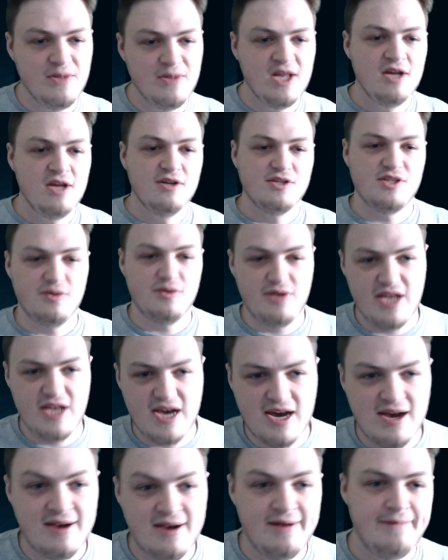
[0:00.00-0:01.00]
So
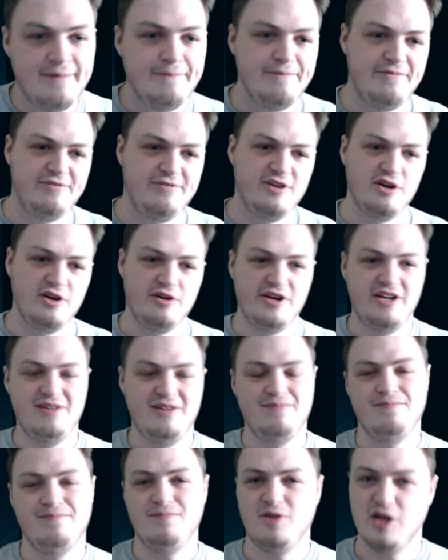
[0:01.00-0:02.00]
yeah, Fury,
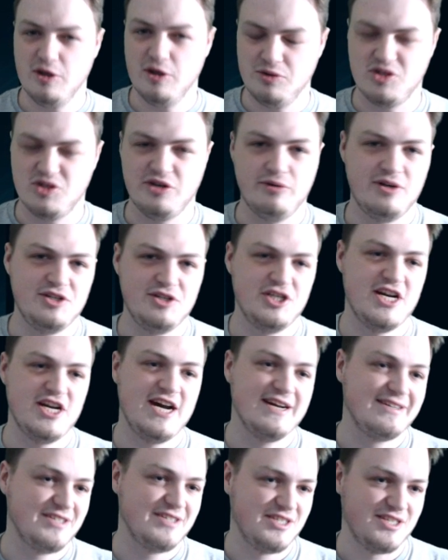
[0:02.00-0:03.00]
go to on
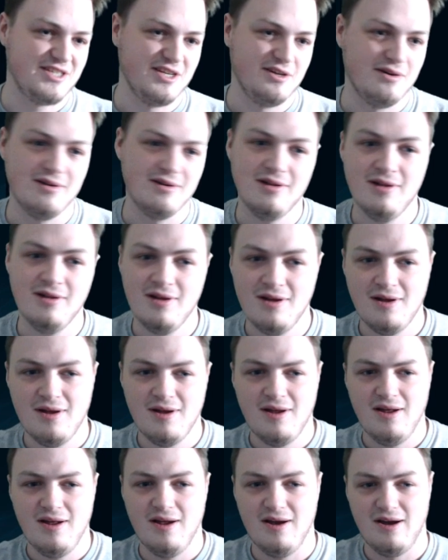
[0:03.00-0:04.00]
Jax still.
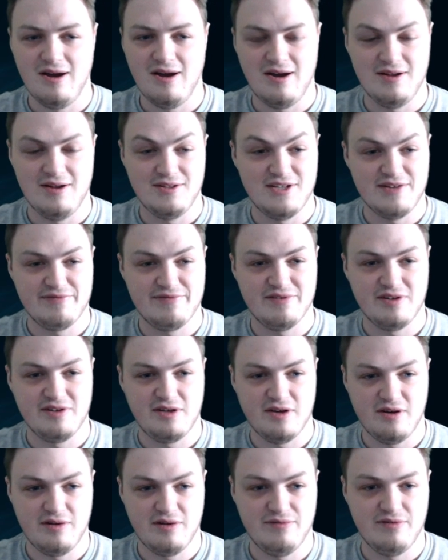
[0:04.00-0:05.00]
Definitely
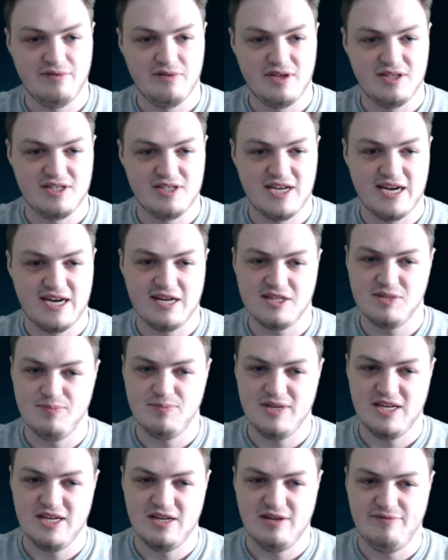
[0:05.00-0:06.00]
go for the attack
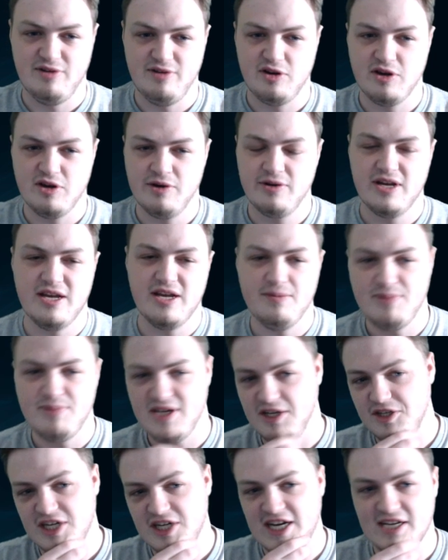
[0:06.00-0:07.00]
speed. If you're going
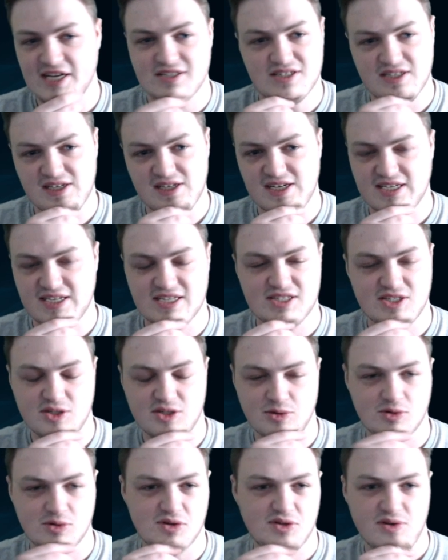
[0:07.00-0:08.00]
AP Jax, then I guess
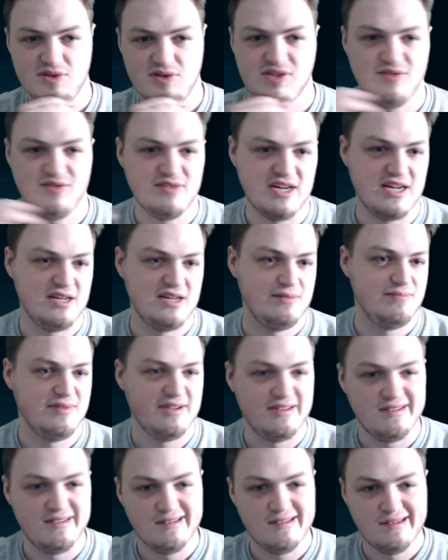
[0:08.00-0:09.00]
Sorcery's fine,
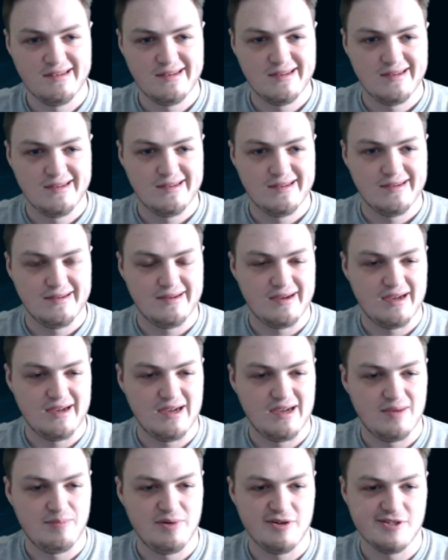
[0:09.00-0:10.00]
but
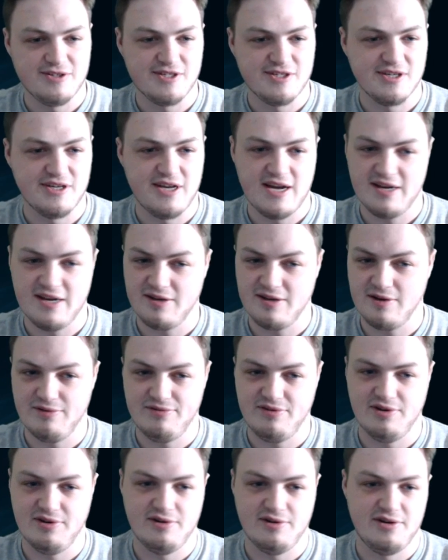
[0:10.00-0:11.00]
personally, I go
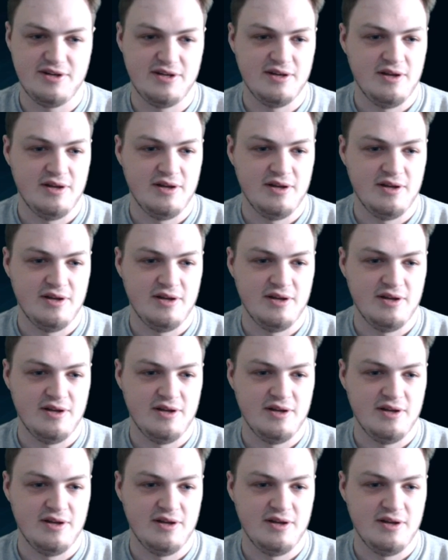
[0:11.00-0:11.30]
Fury.